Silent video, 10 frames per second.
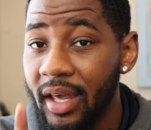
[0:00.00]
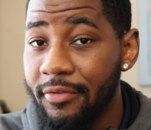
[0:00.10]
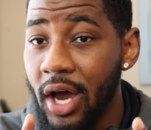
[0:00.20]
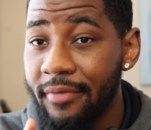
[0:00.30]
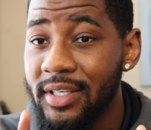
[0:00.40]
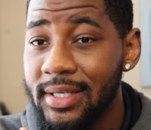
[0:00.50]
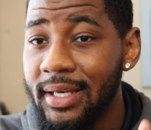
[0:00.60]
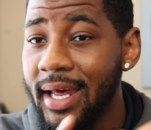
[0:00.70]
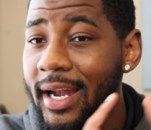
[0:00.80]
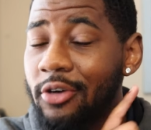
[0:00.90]
If y'all haven't
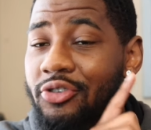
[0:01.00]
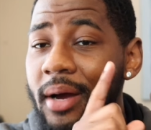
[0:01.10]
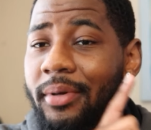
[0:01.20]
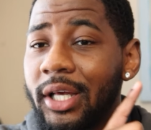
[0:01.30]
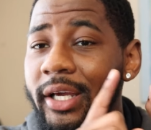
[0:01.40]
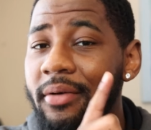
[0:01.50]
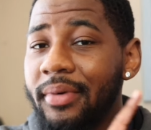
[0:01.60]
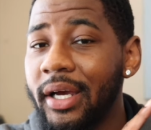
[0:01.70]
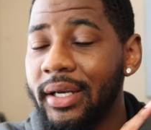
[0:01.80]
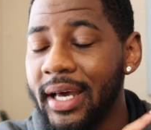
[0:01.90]
seen that, I'll drop a link up
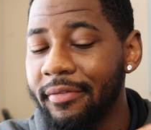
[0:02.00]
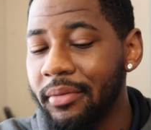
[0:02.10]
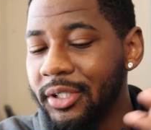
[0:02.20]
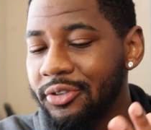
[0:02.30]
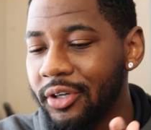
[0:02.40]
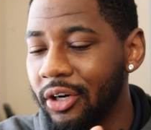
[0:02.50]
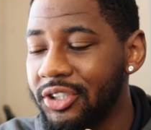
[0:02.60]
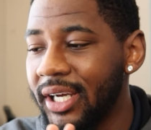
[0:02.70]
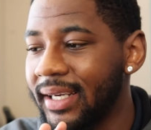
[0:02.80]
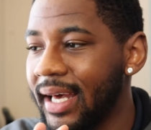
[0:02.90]
there. Definitely be sure to go
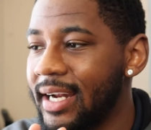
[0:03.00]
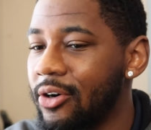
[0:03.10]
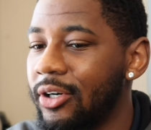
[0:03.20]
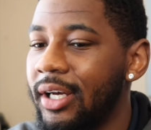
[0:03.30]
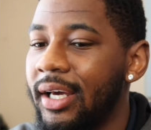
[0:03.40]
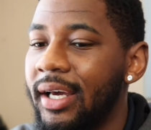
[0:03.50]
check that out.